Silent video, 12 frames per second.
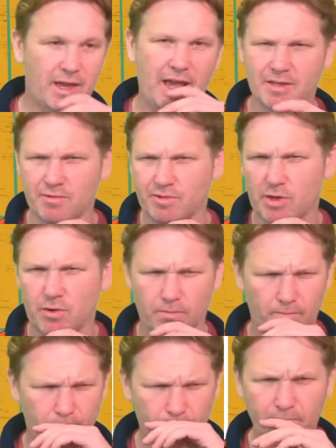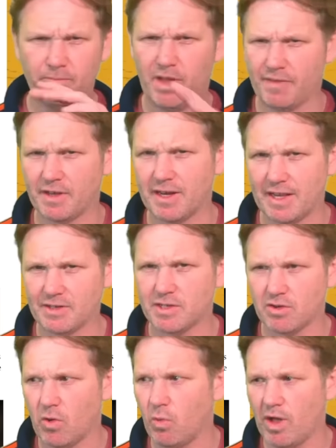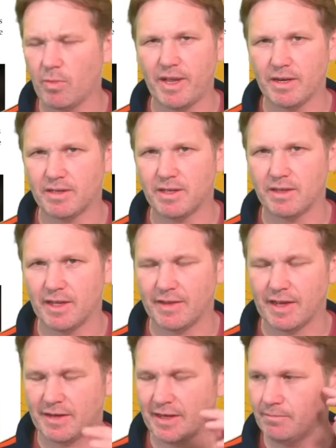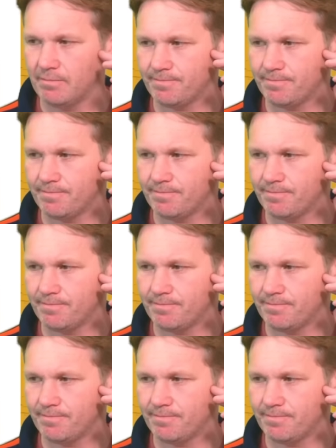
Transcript: As a result, I think Leinster got well beaten, didn't they, that day?